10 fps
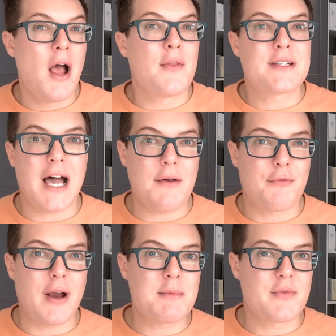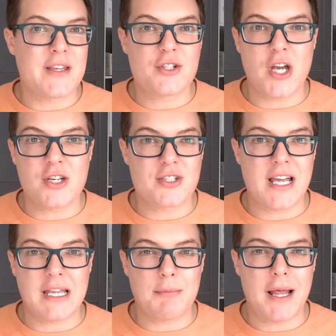the timeframes for these changes
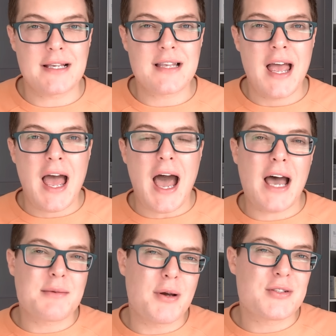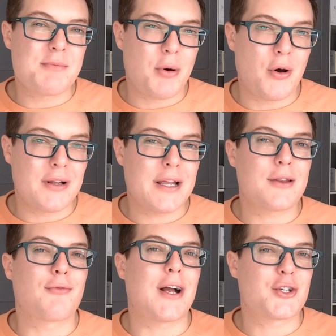taking place, and most importantly,
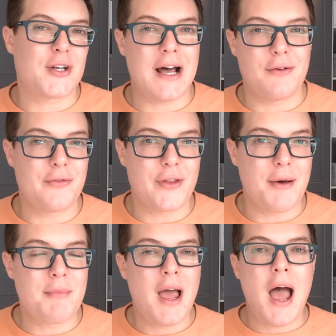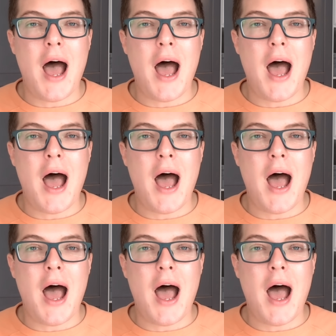the rationale for them.